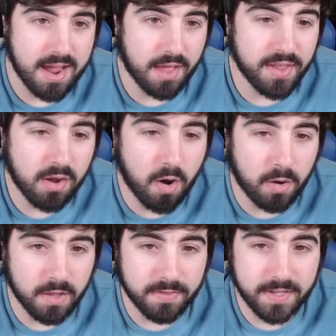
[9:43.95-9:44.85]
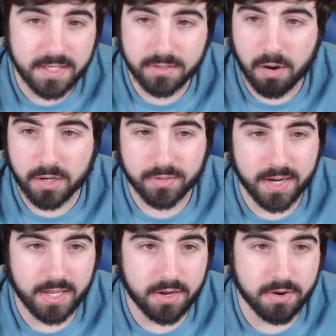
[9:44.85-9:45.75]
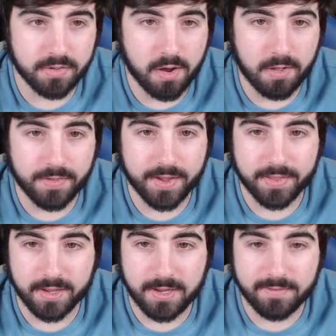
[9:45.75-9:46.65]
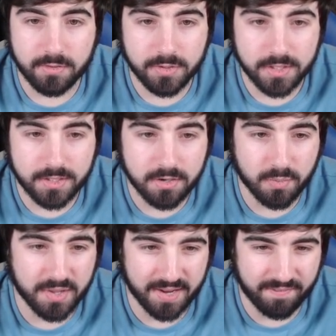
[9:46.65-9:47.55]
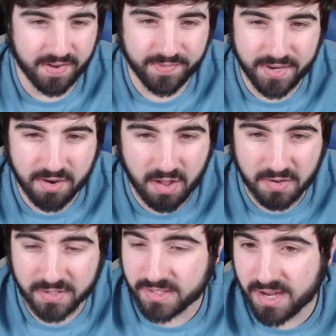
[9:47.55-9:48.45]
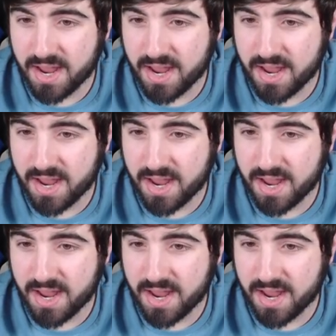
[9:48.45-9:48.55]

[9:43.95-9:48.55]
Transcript: I think all of these cards right here, all the evolutions here were like $50.